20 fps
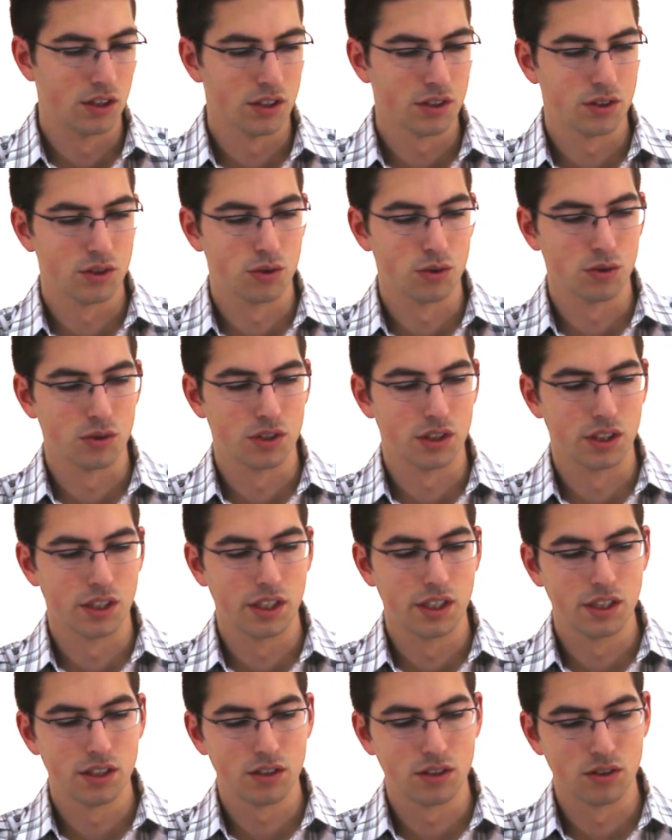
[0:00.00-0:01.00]
also the
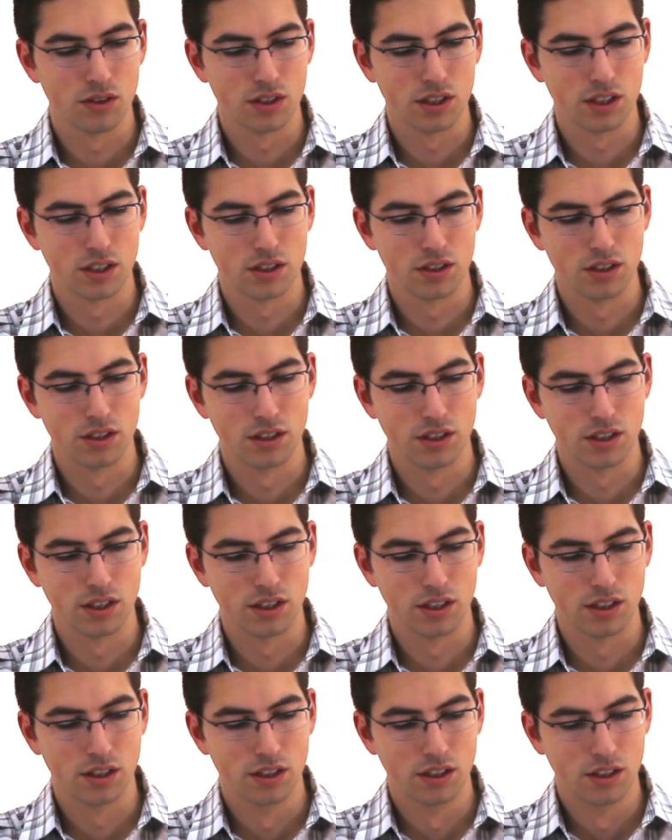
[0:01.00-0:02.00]
anchors that you
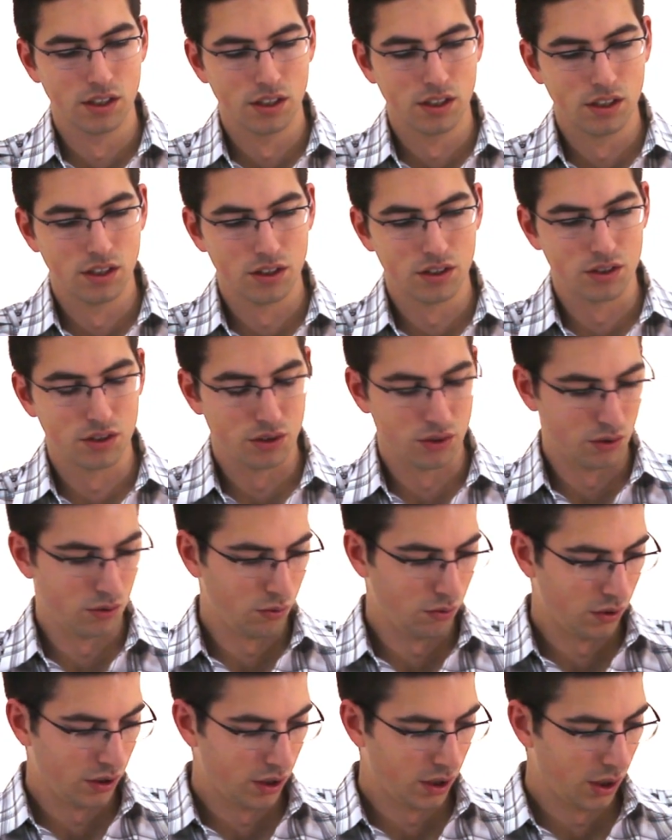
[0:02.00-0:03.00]
need to
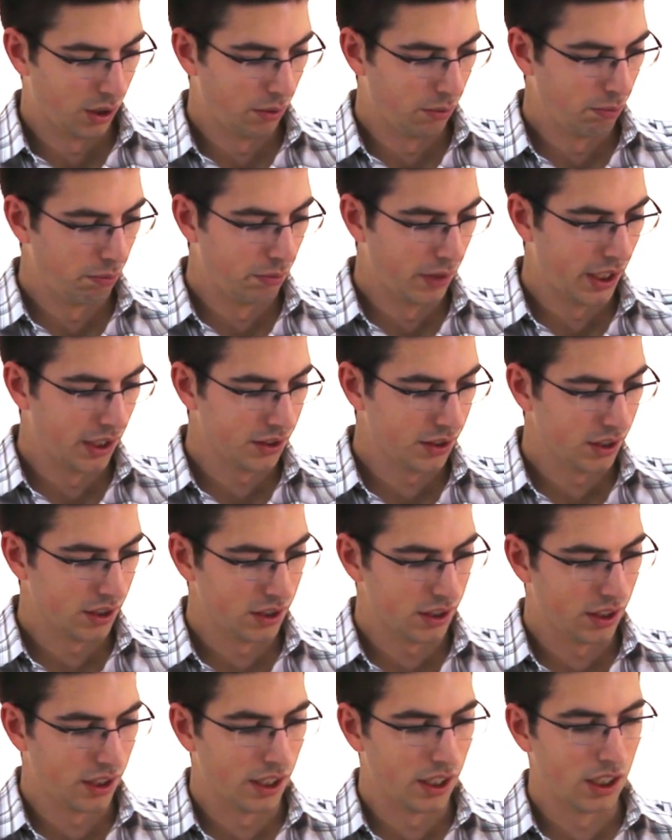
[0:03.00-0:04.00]
mount
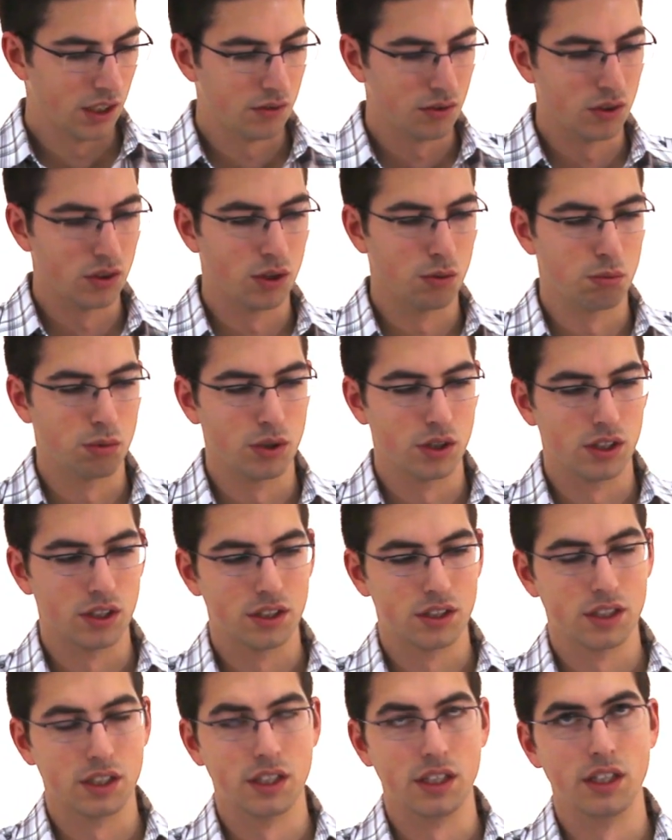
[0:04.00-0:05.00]
this guy if you're to put in,
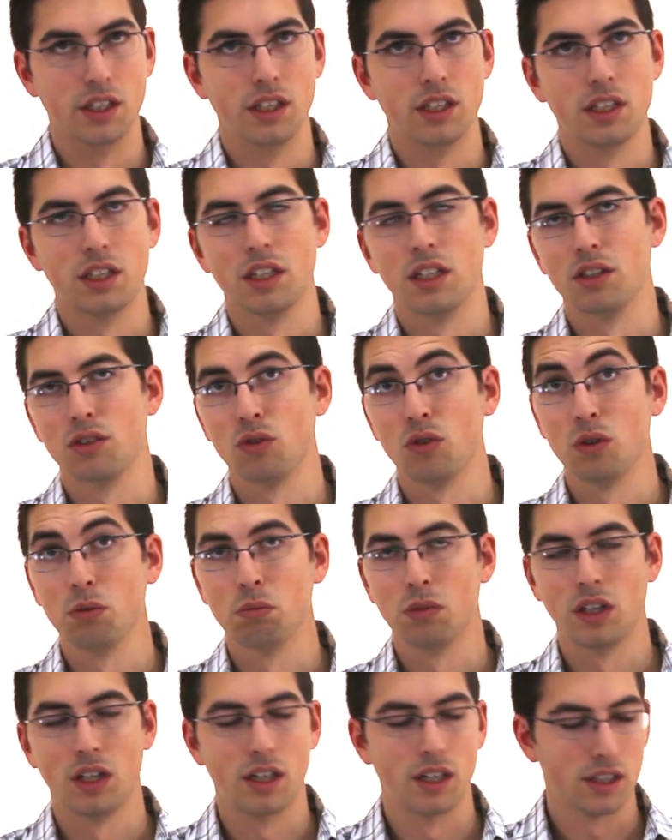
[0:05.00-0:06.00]
say, concrete
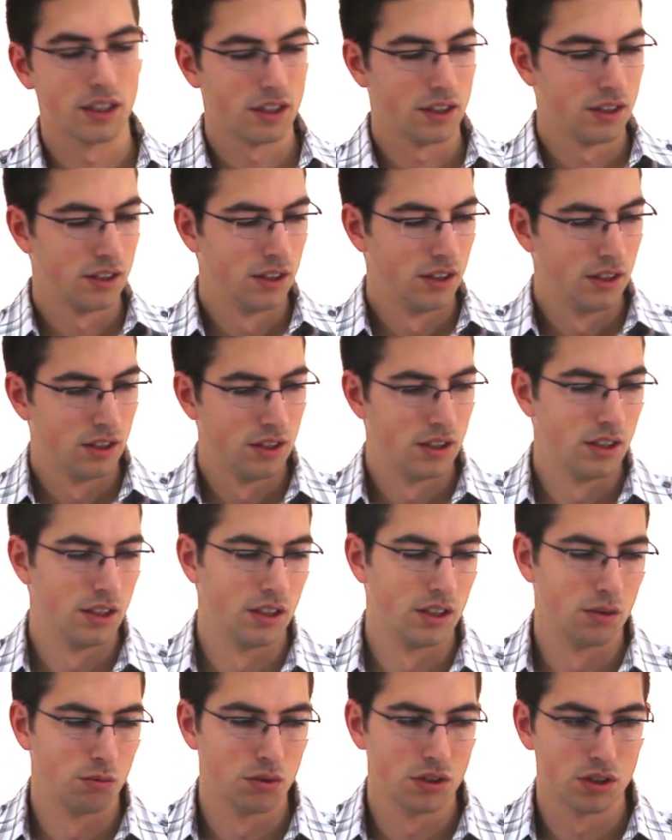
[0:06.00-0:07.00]
block.
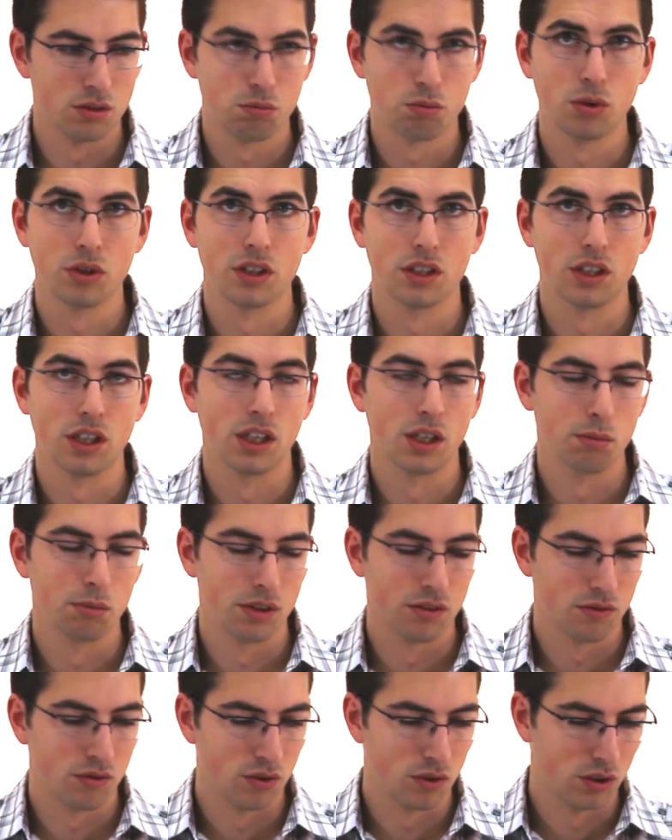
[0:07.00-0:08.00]
It's pretty
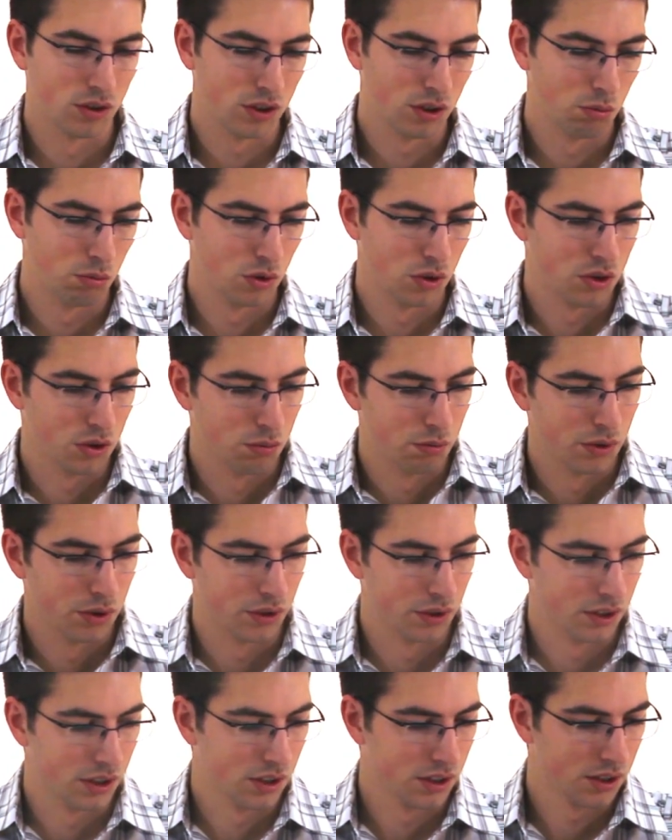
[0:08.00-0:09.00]
common for commercial
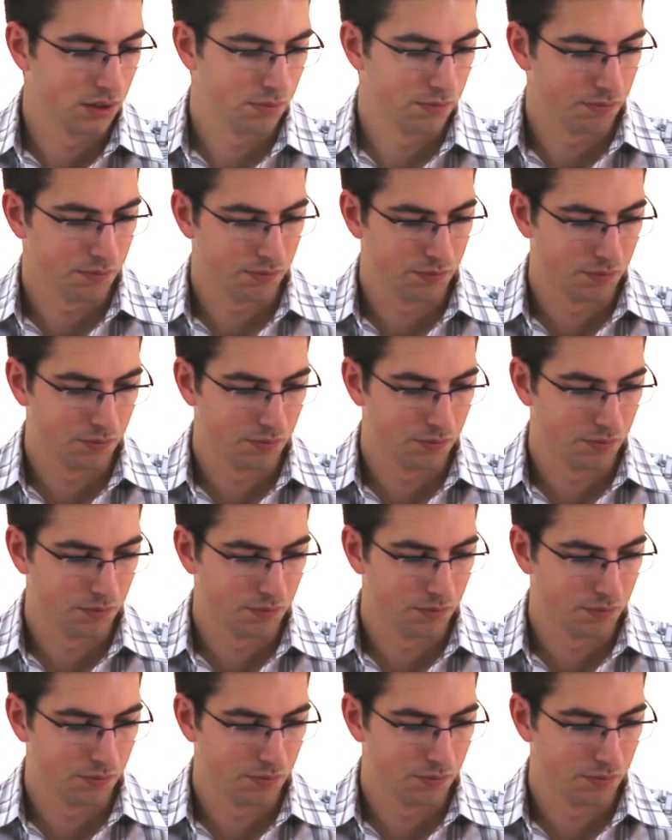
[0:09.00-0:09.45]
buildings.